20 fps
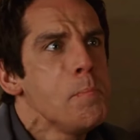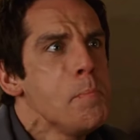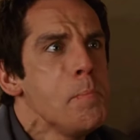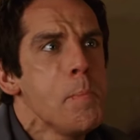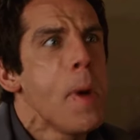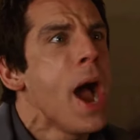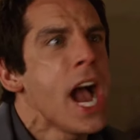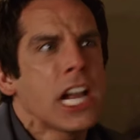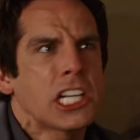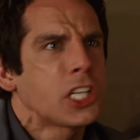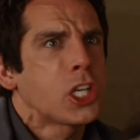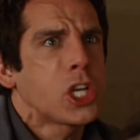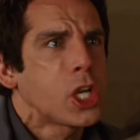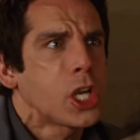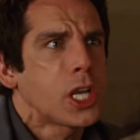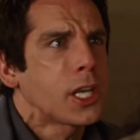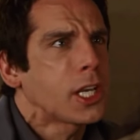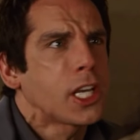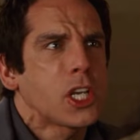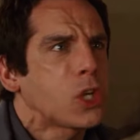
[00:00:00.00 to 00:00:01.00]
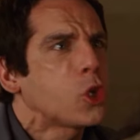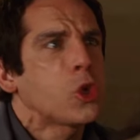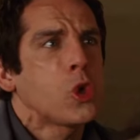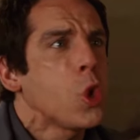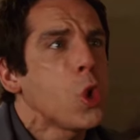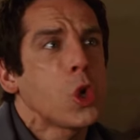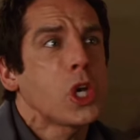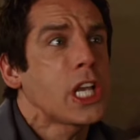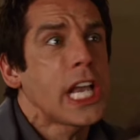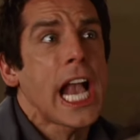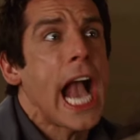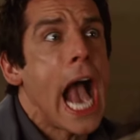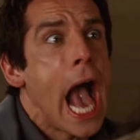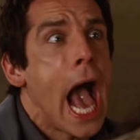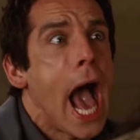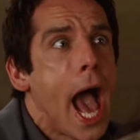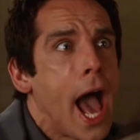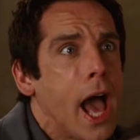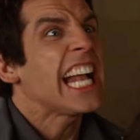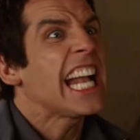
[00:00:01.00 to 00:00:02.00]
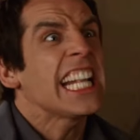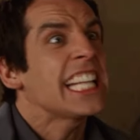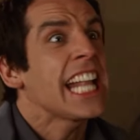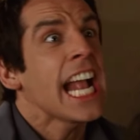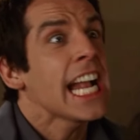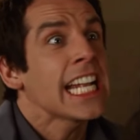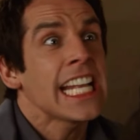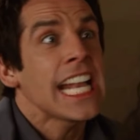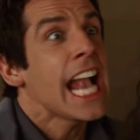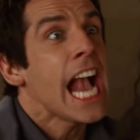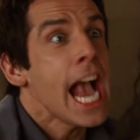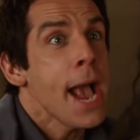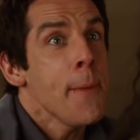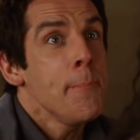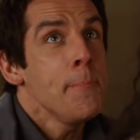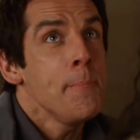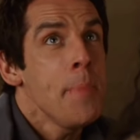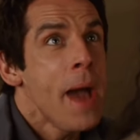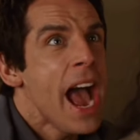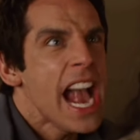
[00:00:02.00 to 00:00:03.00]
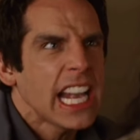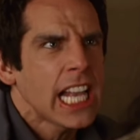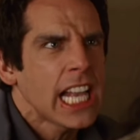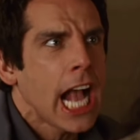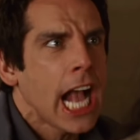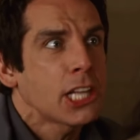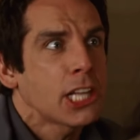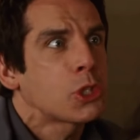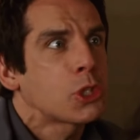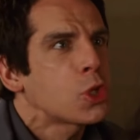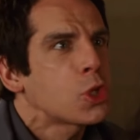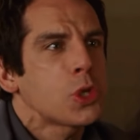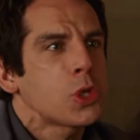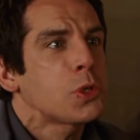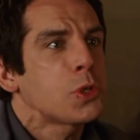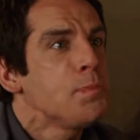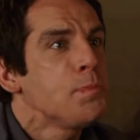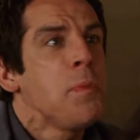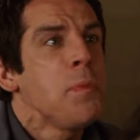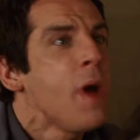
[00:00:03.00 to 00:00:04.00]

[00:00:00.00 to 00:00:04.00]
they would steal everything, and the world would be destroyed. On